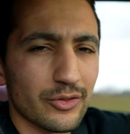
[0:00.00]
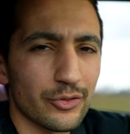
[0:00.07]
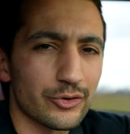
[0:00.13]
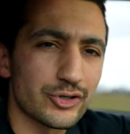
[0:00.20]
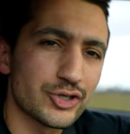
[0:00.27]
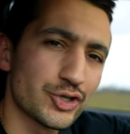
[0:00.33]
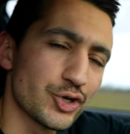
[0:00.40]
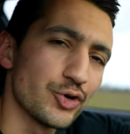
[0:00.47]

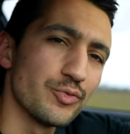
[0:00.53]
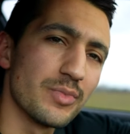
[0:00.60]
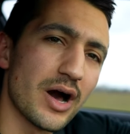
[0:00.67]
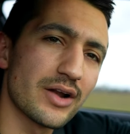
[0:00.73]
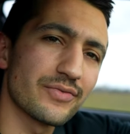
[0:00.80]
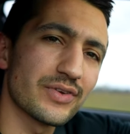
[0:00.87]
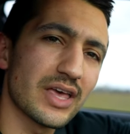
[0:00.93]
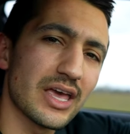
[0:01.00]
there's two
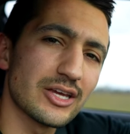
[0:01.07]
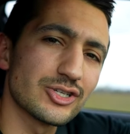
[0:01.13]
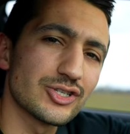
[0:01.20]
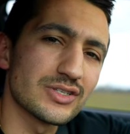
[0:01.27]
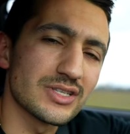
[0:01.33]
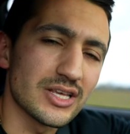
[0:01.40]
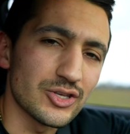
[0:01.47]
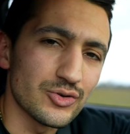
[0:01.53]

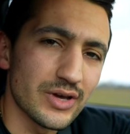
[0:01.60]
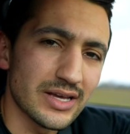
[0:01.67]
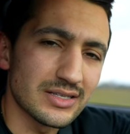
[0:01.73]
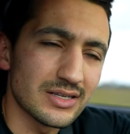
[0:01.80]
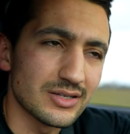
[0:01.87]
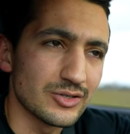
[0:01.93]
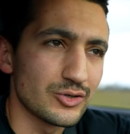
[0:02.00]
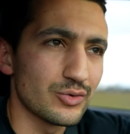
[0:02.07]
modifications that you guys
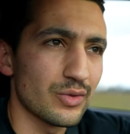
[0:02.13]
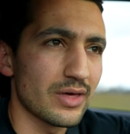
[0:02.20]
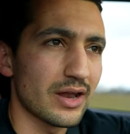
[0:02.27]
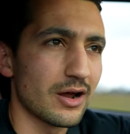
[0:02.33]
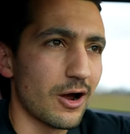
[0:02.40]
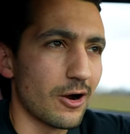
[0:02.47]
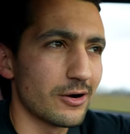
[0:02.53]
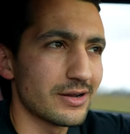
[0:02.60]
can do that
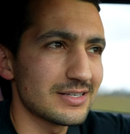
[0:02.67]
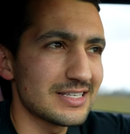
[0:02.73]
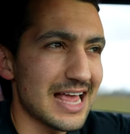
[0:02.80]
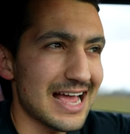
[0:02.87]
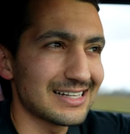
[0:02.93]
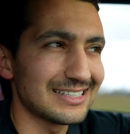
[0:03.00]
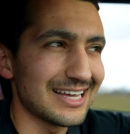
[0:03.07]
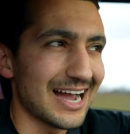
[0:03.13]
aren't
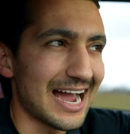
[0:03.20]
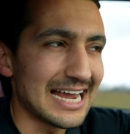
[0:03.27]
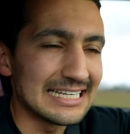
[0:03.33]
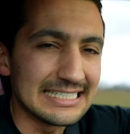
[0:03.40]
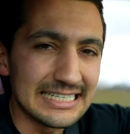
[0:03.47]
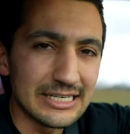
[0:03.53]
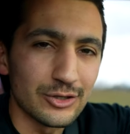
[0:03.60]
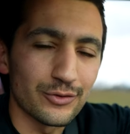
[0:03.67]
exactly
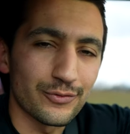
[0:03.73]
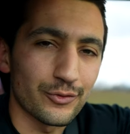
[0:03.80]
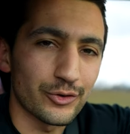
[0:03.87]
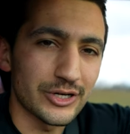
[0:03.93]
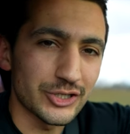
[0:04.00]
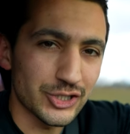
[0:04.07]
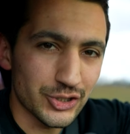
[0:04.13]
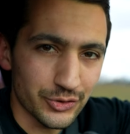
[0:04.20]
ideal for
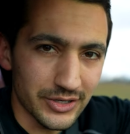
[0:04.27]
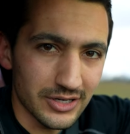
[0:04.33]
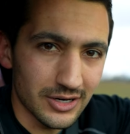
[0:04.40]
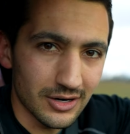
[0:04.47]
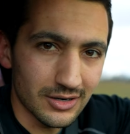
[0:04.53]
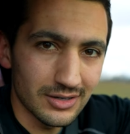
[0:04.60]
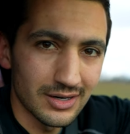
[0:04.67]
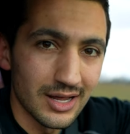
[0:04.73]
a street
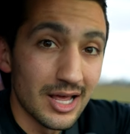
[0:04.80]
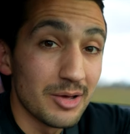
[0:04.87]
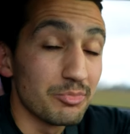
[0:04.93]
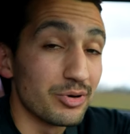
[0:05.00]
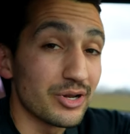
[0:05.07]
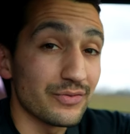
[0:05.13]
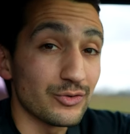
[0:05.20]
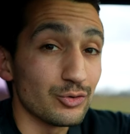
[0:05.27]
car,
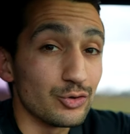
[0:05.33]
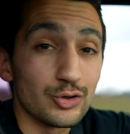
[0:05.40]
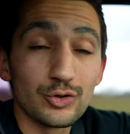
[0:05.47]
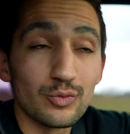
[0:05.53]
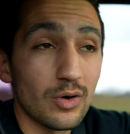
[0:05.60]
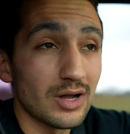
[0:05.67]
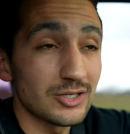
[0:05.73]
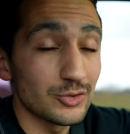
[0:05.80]
but if you do
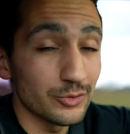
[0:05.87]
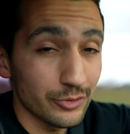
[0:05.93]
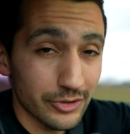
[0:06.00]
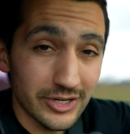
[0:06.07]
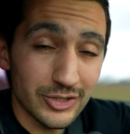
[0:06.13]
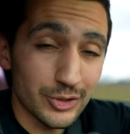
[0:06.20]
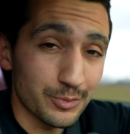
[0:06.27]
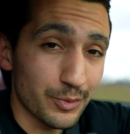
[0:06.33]
want to
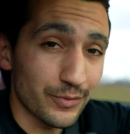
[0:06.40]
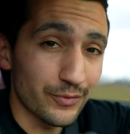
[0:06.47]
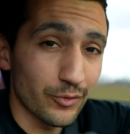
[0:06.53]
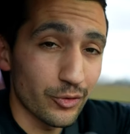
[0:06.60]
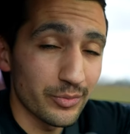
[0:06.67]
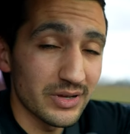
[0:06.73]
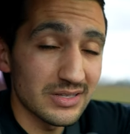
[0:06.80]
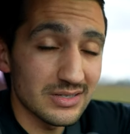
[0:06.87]
increase your
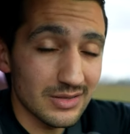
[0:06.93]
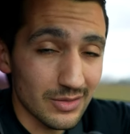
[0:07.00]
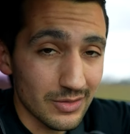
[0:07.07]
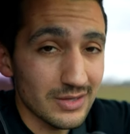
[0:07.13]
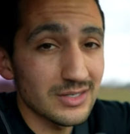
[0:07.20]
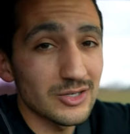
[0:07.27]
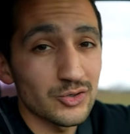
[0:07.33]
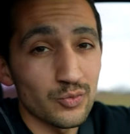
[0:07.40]
performance,
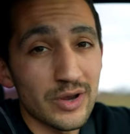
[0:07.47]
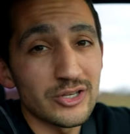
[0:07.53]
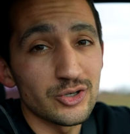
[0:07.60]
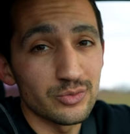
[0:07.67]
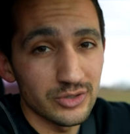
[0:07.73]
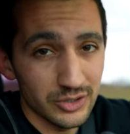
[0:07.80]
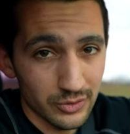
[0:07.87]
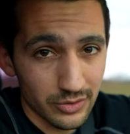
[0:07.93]
this is when you
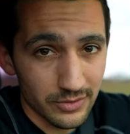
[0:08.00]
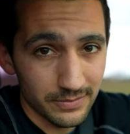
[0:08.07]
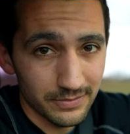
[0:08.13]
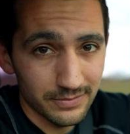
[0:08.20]
would do them.